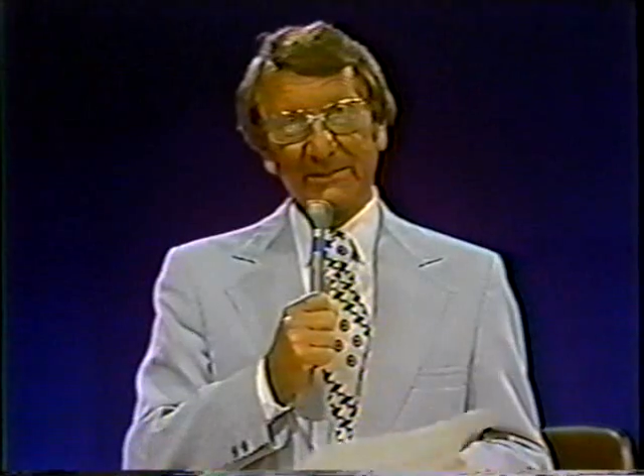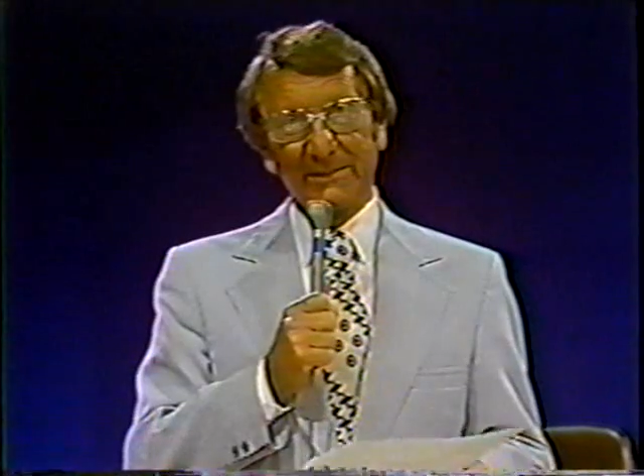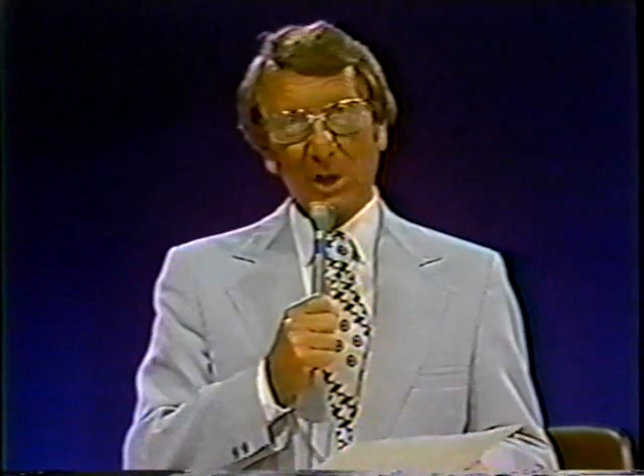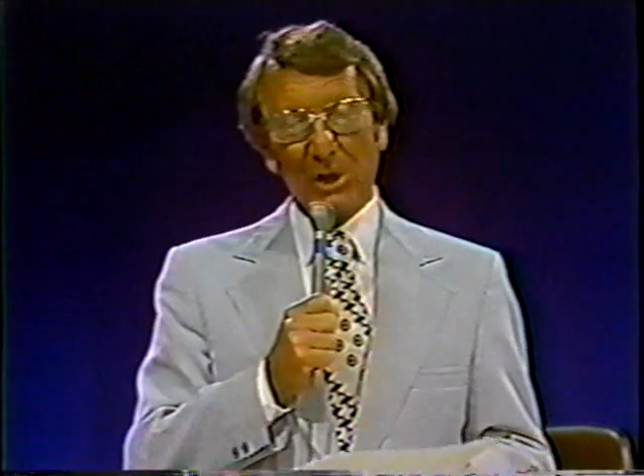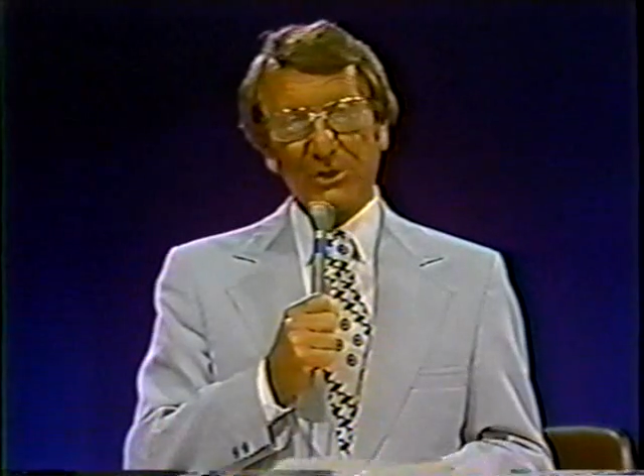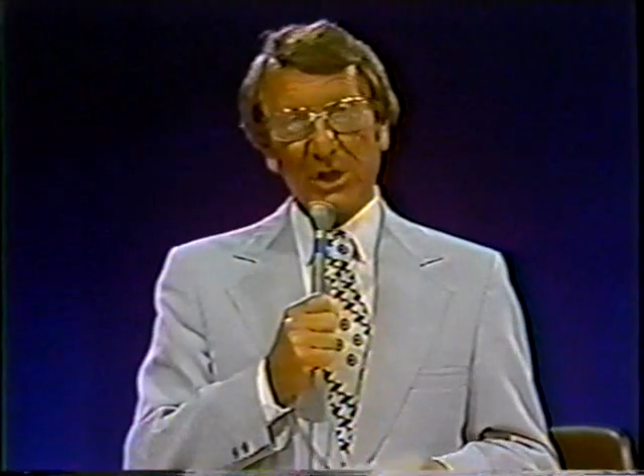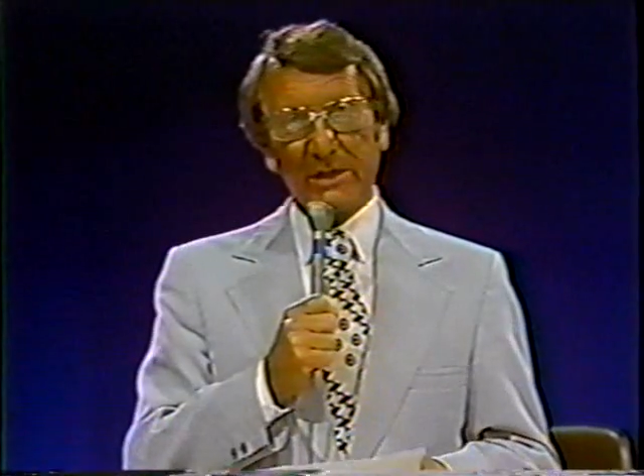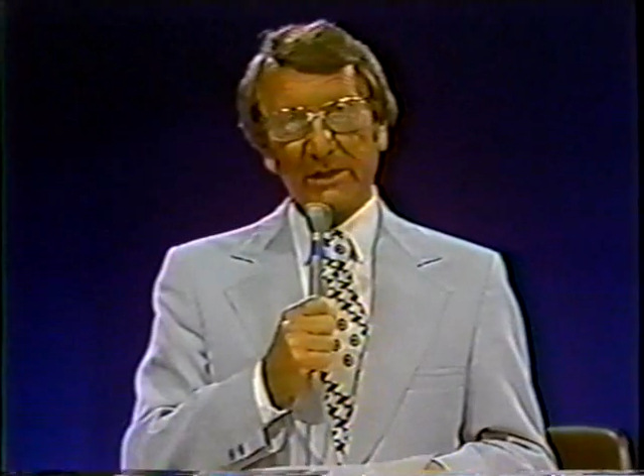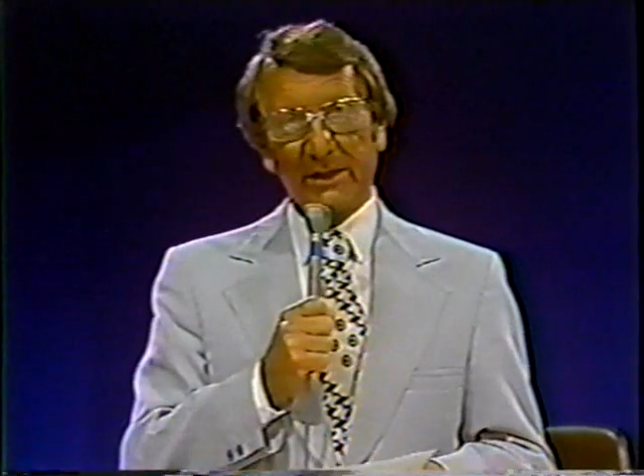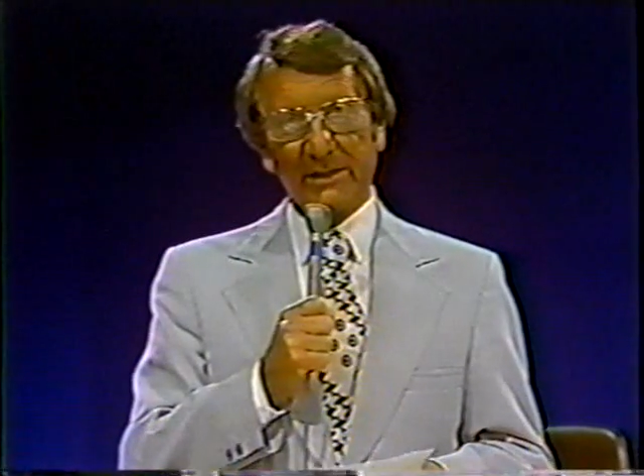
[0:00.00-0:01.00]

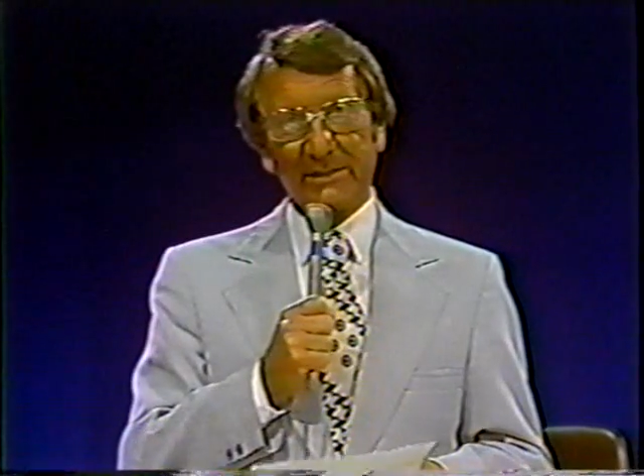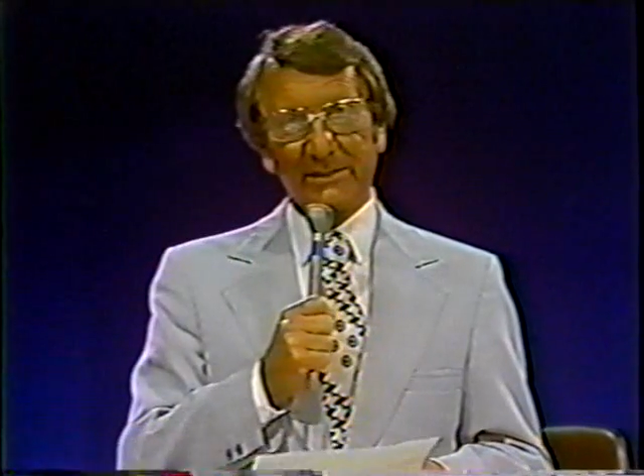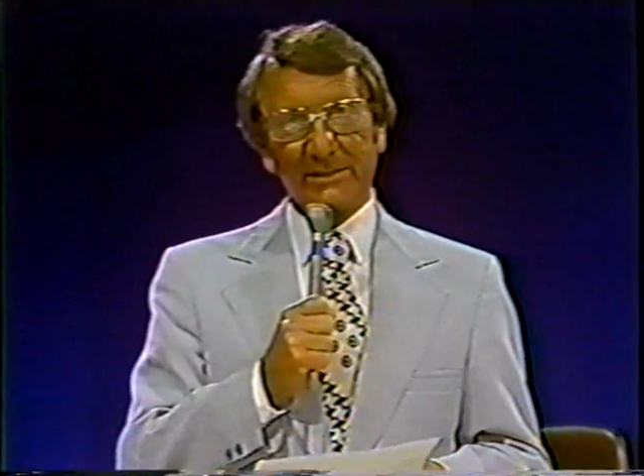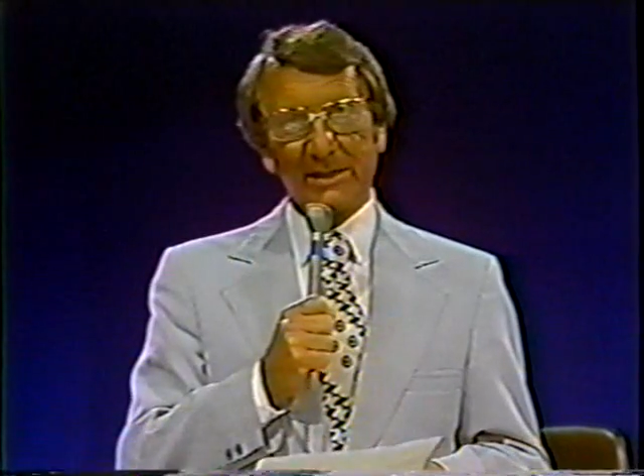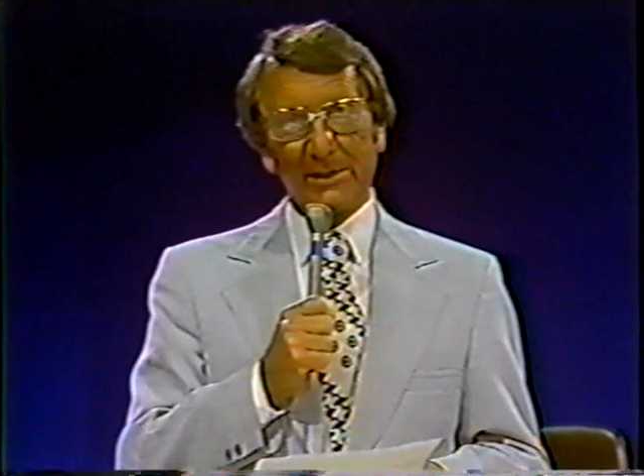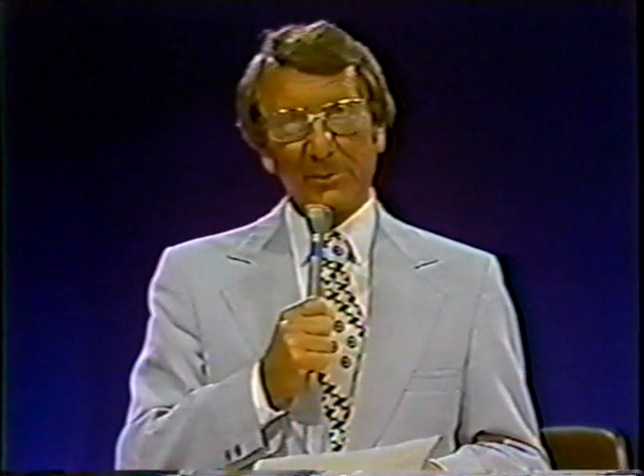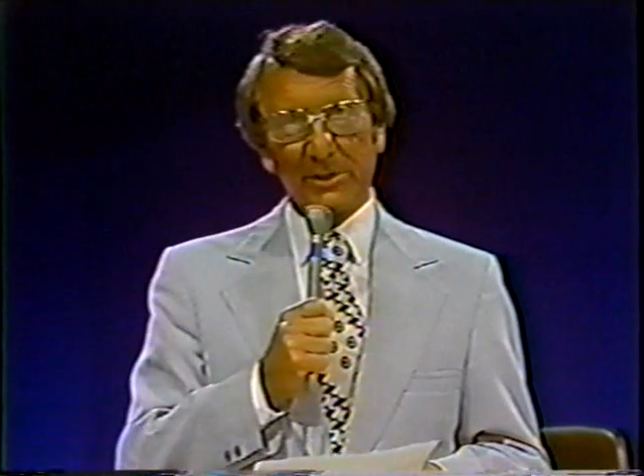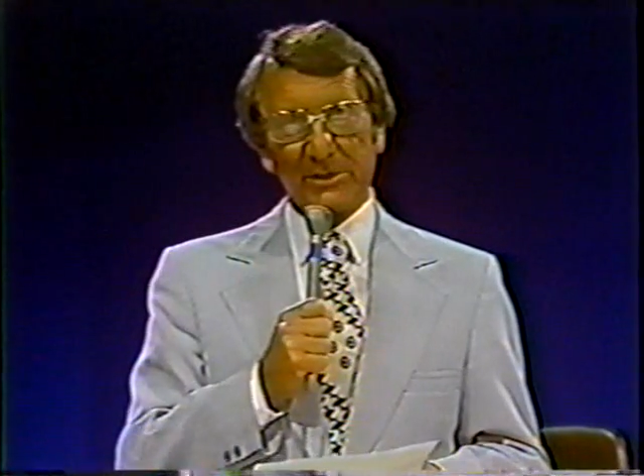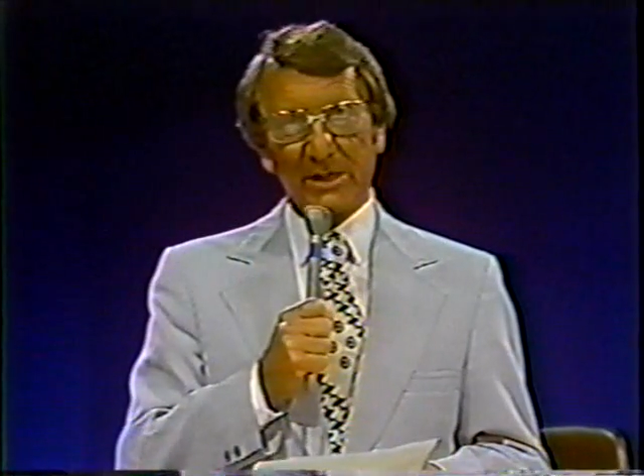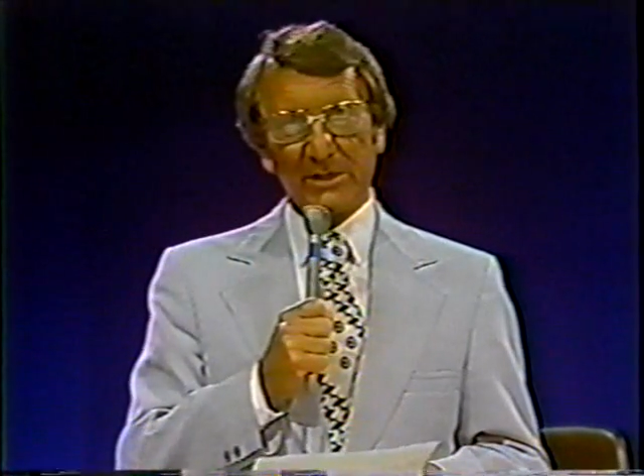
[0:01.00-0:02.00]
articulate and tell you what
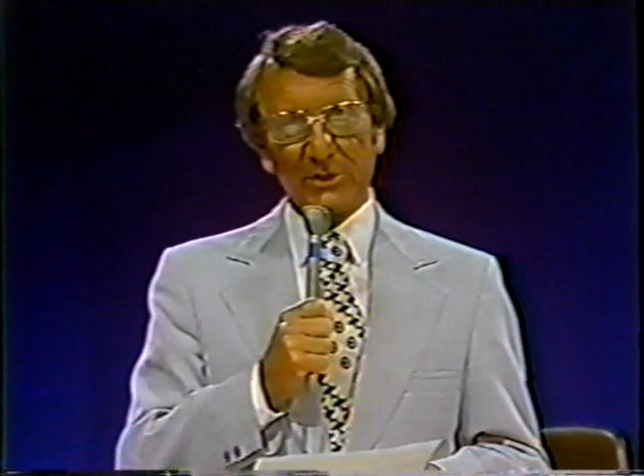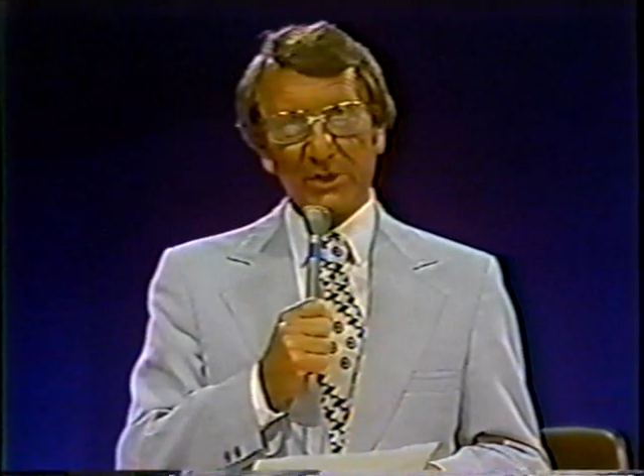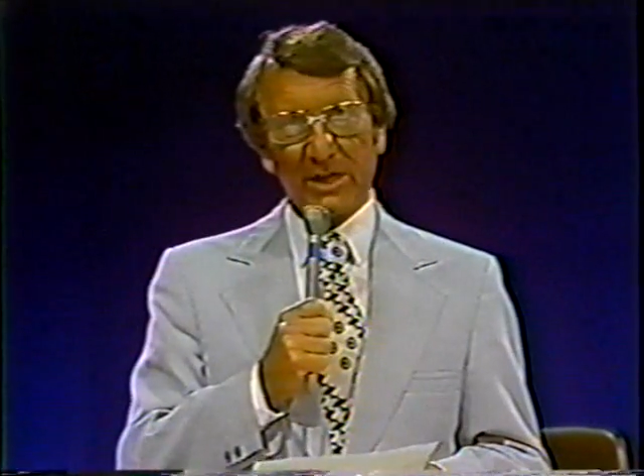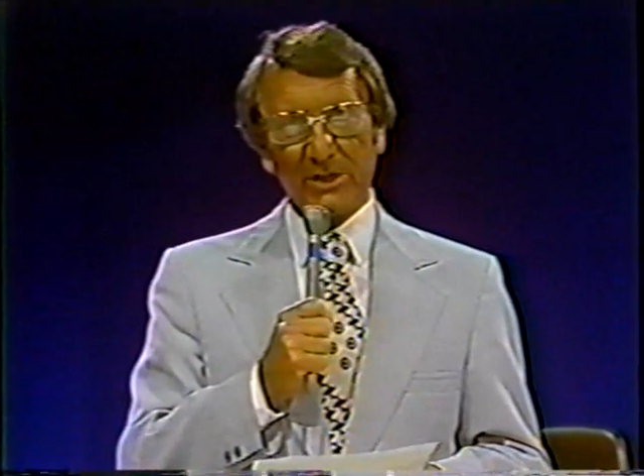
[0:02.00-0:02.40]
he's got to say.